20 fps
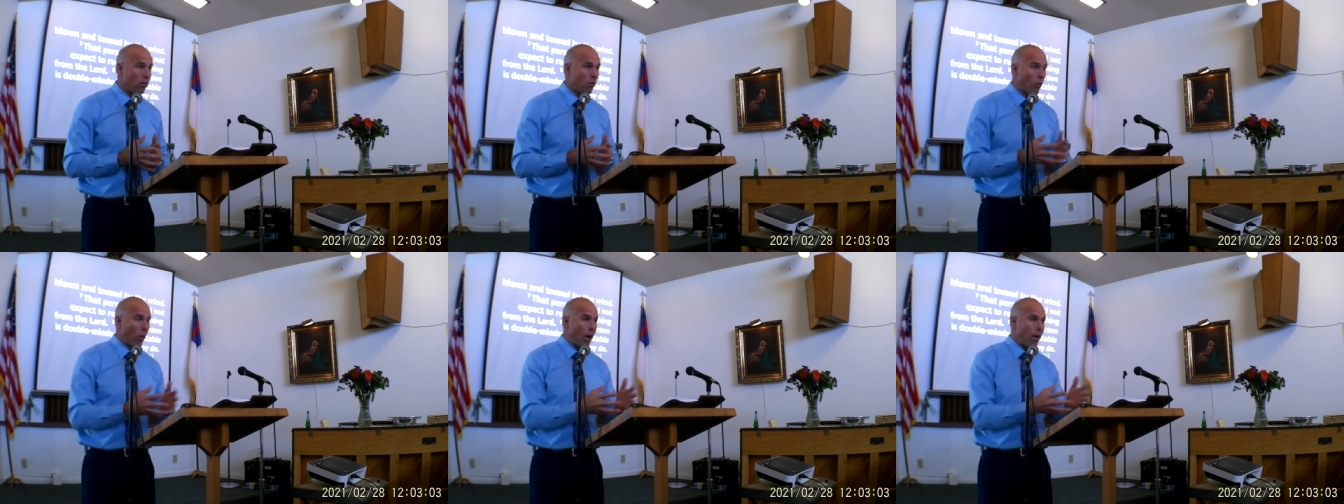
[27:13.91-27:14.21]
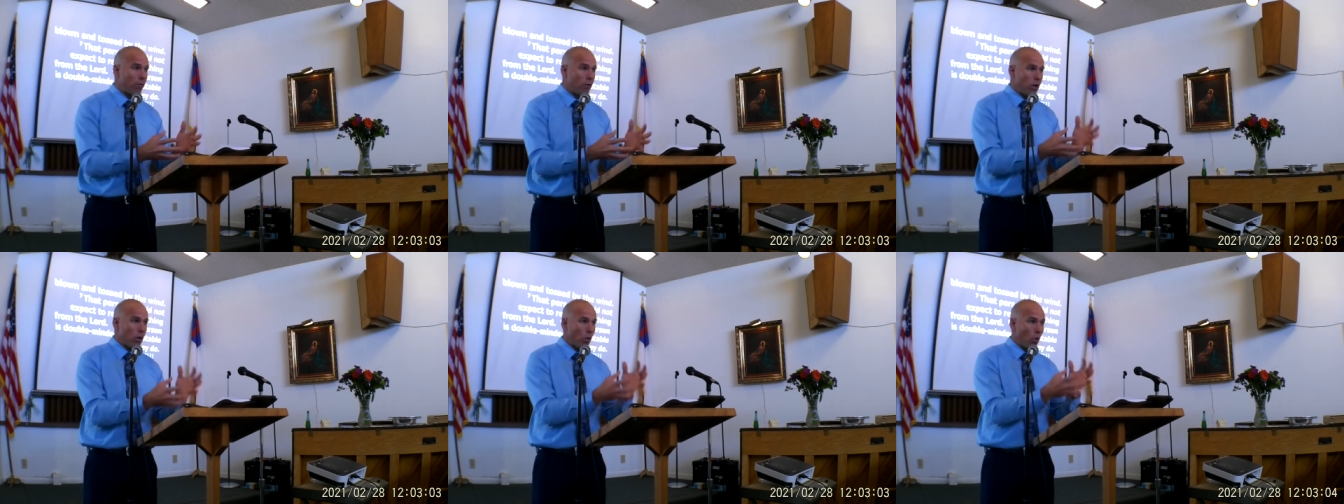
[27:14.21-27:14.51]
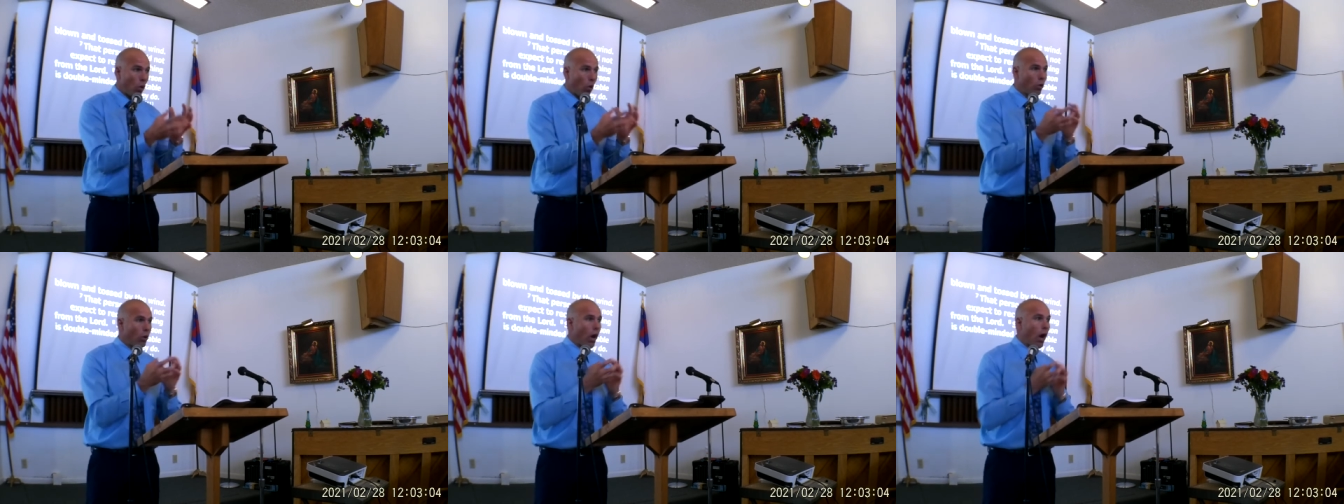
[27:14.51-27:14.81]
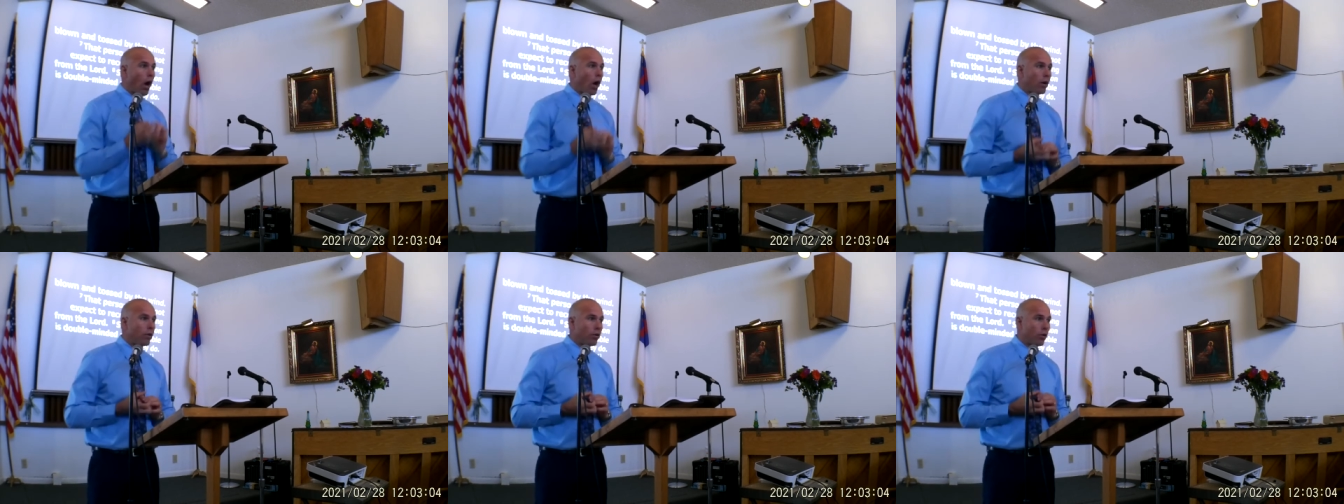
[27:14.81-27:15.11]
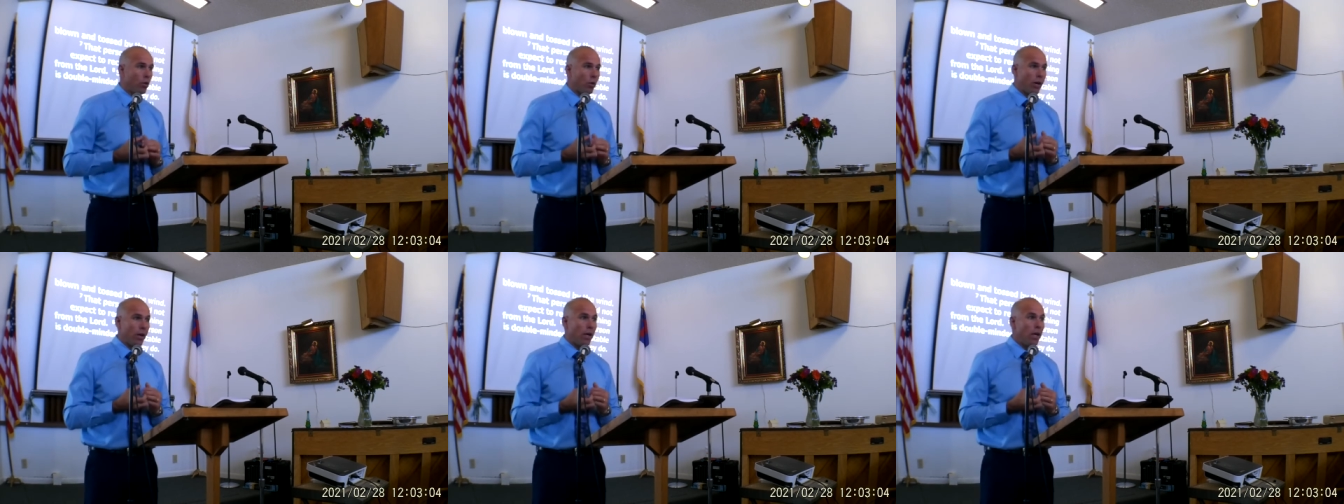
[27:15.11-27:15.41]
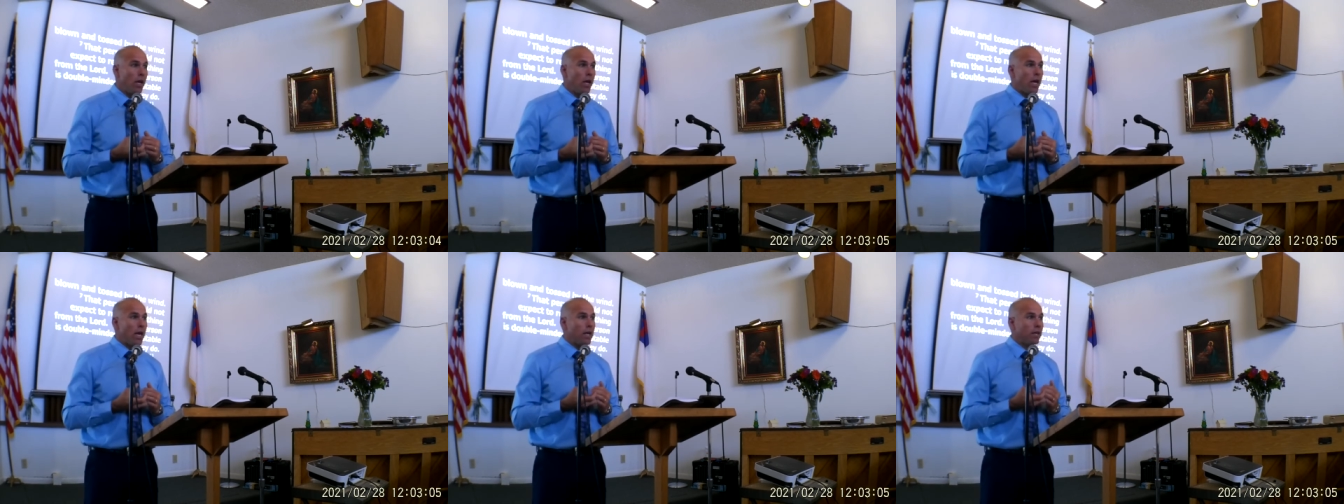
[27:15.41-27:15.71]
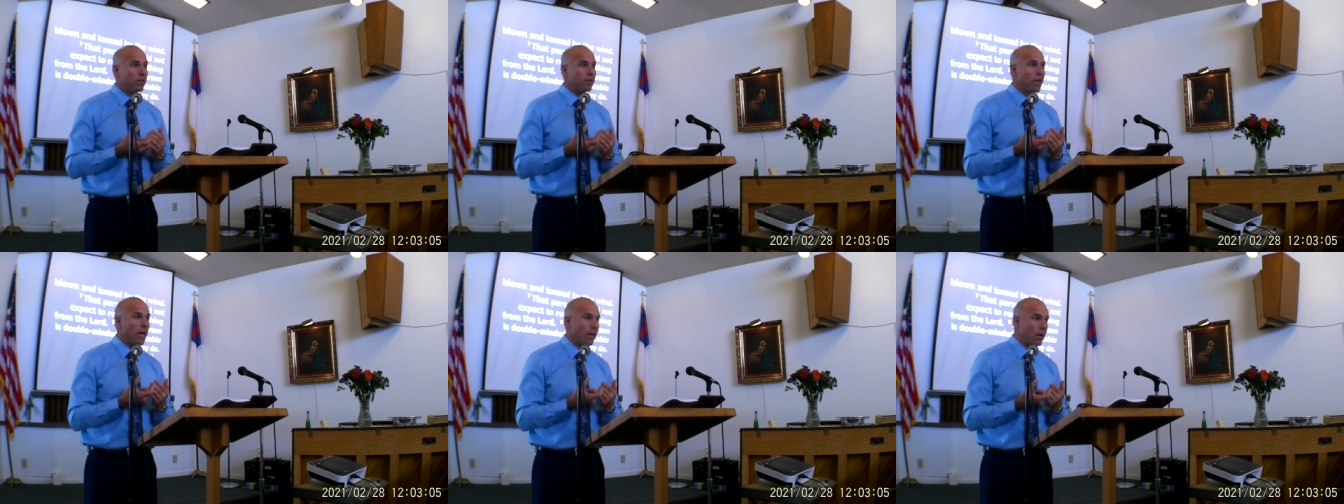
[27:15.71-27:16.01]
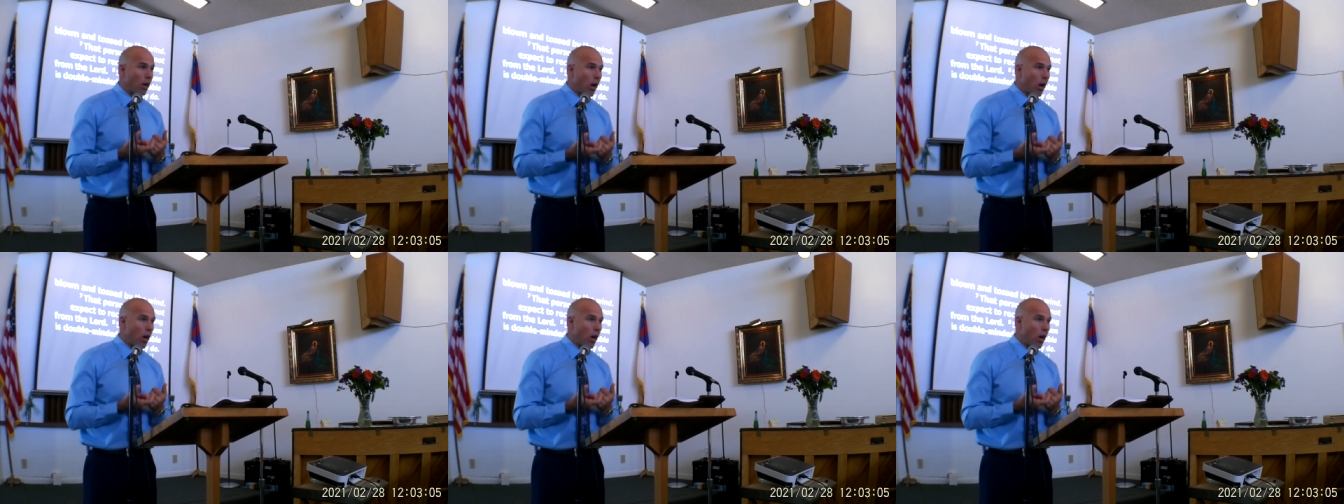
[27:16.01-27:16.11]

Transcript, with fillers: Whenever you hold on to it, is that